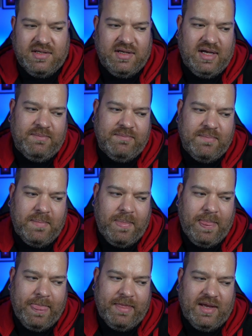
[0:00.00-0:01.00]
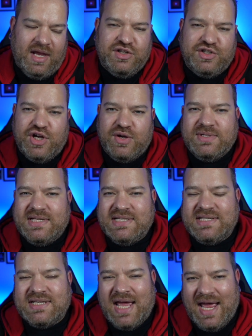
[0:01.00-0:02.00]
And don't
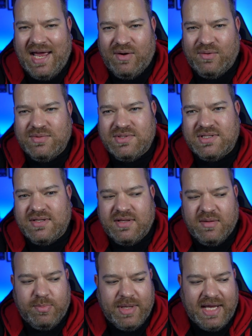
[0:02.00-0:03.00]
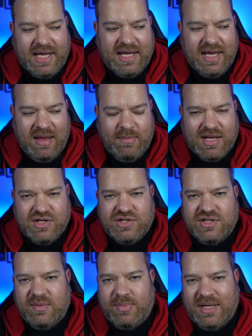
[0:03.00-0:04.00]
discount the big
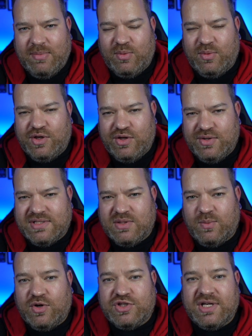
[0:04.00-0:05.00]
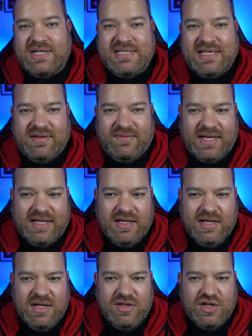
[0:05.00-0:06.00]
image that people will use to watch on a TV.
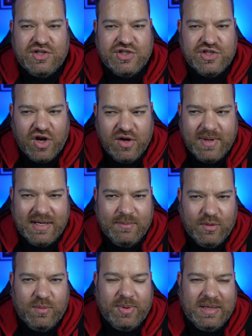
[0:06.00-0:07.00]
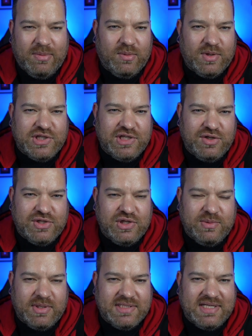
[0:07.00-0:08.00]
There's so many more people watching
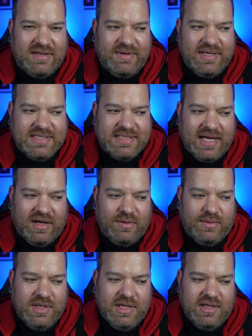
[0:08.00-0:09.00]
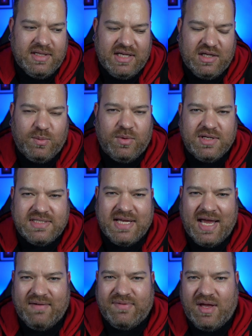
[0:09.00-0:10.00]
YouTube on TVs now that you want to
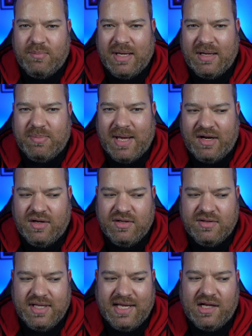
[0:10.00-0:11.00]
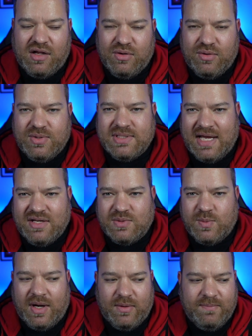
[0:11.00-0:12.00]
have that big banner that includes that as
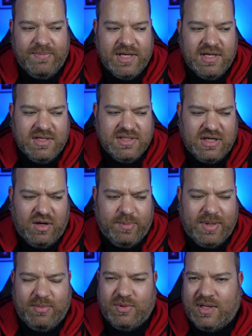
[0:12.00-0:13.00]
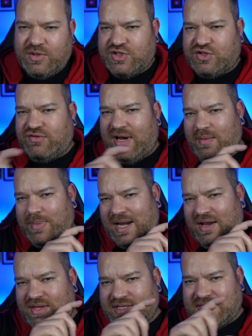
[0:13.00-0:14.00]
well. So a lot of people, they'll just create a
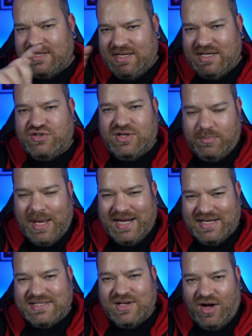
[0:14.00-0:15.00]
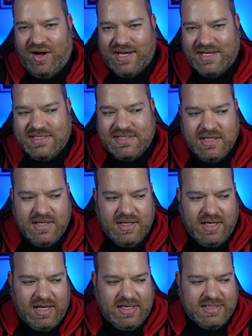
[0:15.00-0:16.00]
banner that's literally banner size,
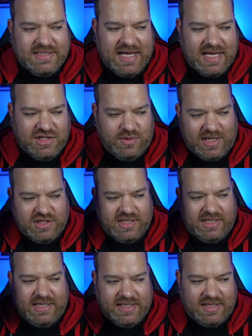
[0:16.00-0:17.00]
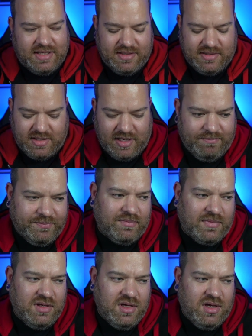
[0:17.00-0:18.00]
and instead you actually need a
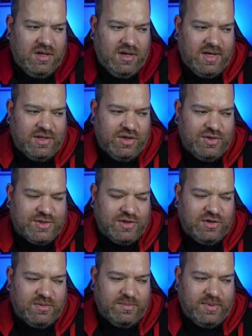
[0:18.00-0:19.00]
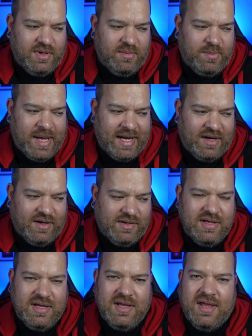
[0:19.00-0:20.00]
YouTube banner
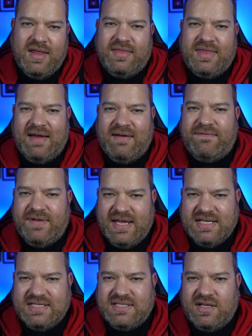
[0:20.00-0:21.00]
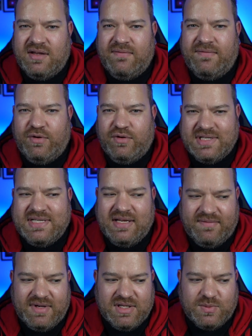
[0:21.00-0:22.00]
that fits for a
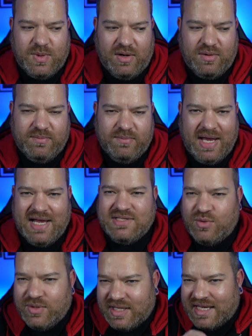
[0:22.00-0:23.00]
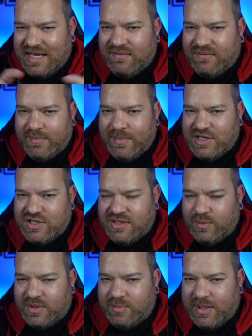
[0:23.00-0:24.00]
TV as well, but has all the key information
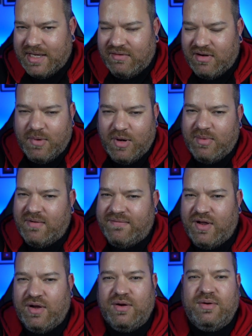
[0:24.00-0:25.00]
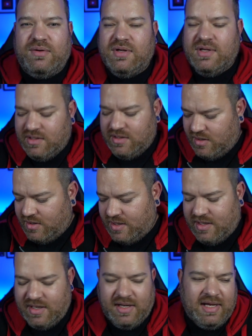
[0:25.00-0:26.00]
that would appear on a mobile phone, on
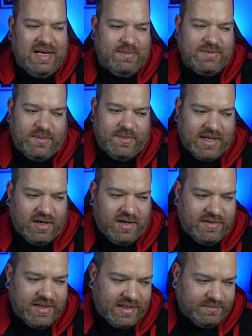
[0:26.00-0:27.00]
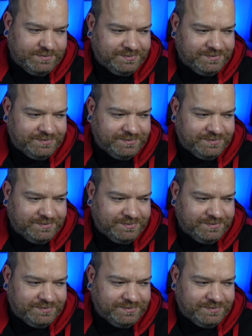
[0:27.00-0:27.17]
a laptop, that kind of thing.